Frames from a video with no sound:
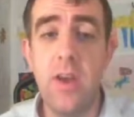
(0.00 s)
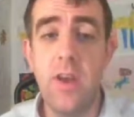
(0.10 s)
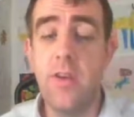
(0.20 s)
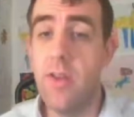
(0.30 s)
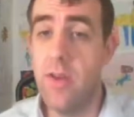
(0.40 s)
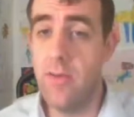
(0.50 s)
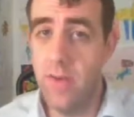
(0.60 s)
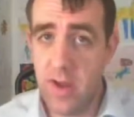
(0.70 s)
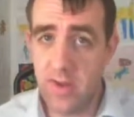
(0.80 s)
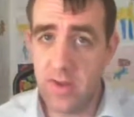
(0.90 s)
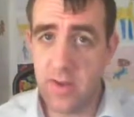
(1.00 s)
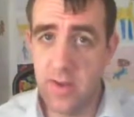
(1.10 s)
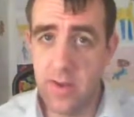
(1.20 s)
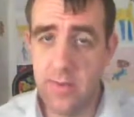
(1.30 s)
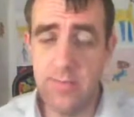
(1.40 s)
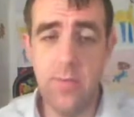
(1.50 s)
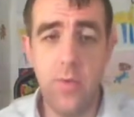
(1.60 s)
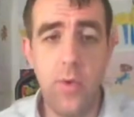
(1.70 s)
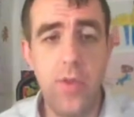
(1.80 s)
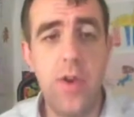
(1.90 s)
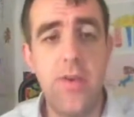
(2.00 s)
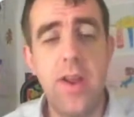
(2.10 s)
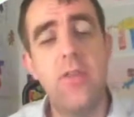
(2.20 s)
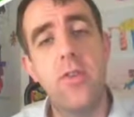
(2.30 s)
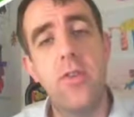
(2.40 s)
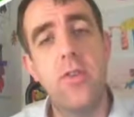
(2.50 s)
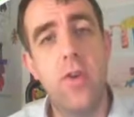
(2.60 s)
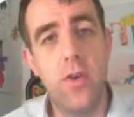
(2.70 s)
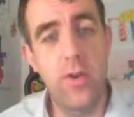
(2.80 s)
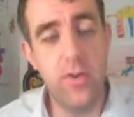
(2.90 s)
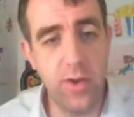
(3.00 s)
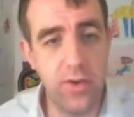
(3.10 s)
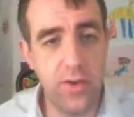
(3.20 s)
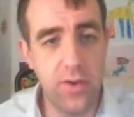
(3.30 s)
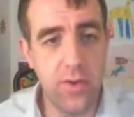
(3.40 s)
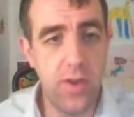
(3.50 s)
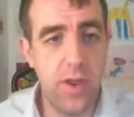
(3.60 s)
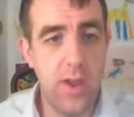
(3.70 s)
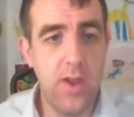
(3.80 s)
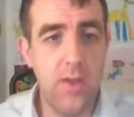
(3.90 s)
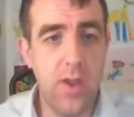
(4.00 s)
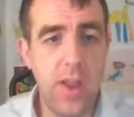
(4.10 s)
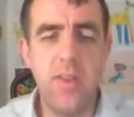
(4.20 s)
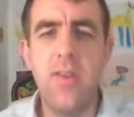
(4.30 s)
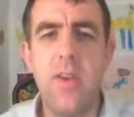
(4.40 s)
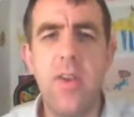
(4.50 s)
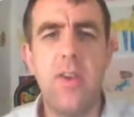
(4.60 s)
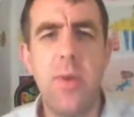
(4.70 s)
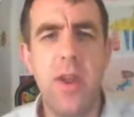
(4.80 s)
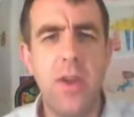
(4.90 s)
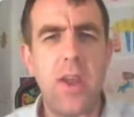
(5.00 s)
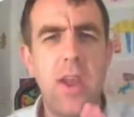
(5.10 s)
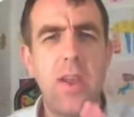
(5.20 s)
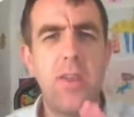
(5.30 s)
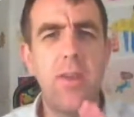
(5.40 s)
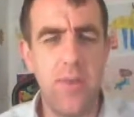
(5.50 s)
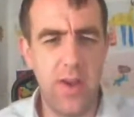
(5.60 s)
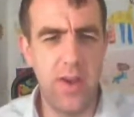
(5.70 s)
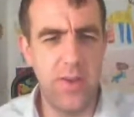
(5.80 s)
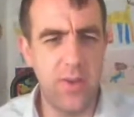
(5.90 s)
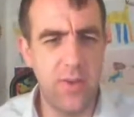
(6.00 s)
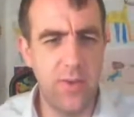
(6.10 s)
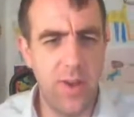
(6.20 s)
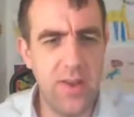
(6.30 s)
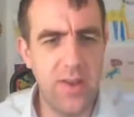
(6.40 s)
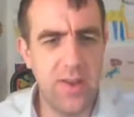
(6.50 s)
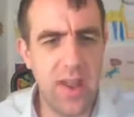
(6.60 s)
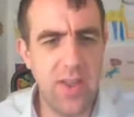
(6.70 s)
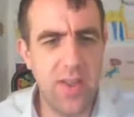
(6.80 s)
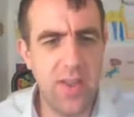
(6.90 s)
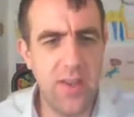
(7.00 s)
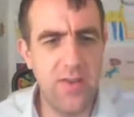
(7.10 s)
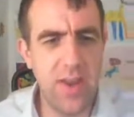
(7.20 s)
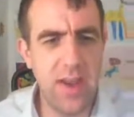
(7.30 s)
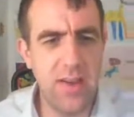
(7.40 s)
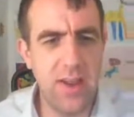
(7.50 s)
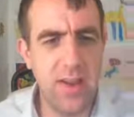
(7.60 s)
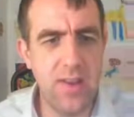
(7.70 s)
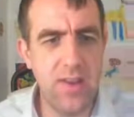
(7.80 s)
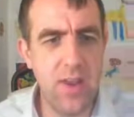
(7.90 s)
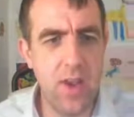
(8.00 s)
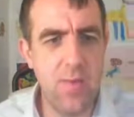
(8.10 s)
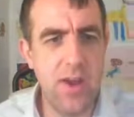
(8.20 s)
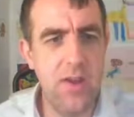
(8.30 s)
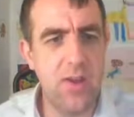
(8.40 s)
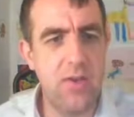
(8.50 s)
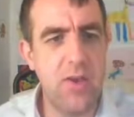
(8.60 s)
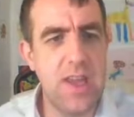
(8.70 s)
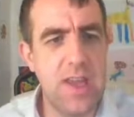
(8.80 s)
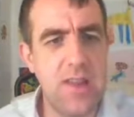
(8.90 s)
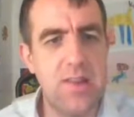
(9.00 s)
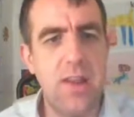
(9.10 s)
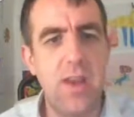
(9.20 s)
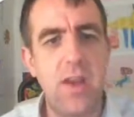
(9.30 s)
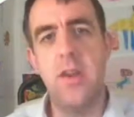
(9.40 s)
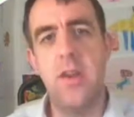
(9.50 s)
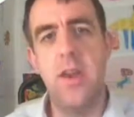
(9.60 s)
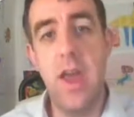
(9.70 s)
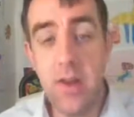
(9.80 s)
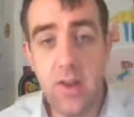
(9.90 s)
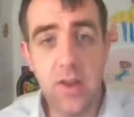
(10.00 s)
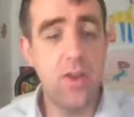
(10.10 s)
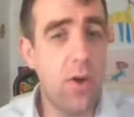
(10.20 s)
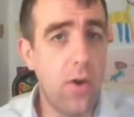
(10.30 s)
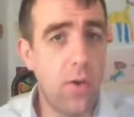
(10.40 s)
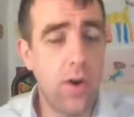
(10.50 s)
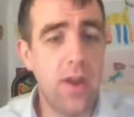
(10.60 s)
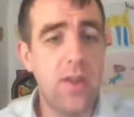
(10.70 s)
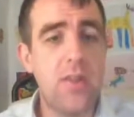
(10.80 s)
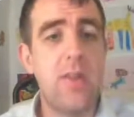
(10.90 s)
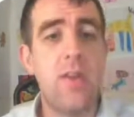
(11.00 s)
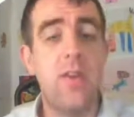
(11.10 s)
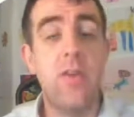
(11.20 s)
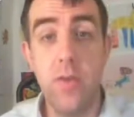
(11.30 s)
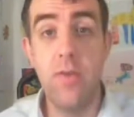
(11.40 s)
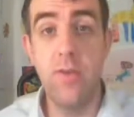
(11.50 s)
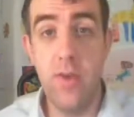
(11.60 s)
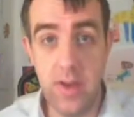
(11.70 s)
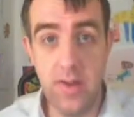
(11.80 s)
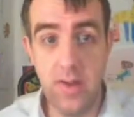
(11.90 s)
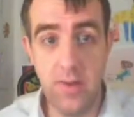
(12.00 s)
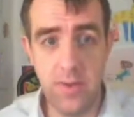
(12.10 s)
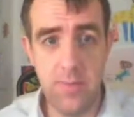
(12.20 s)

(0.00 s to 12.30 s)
to the vertical or the direction to the horizontal. So let's start by looking at the vertical. We could say that this vector is so many degrees anti-clockwise to the vertical.